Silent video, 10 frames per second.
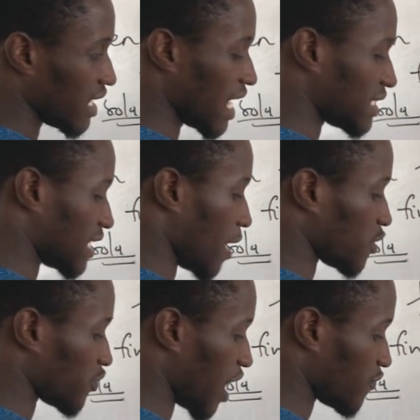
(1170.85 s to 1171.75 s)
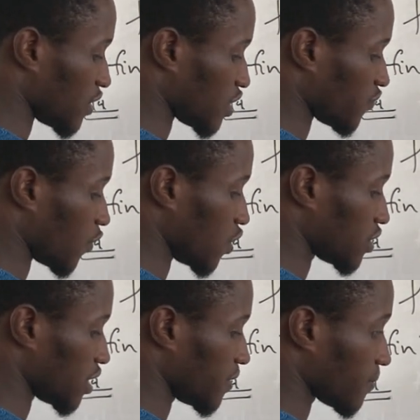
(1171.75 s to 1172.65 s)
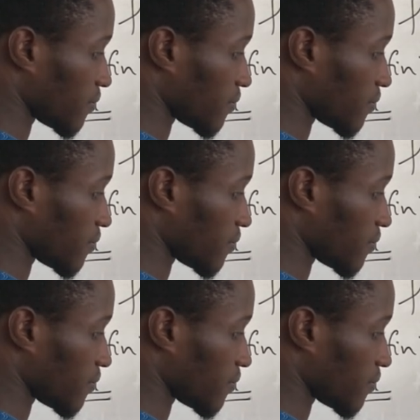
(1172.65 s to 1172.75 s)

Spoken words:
8 times 5 is 40.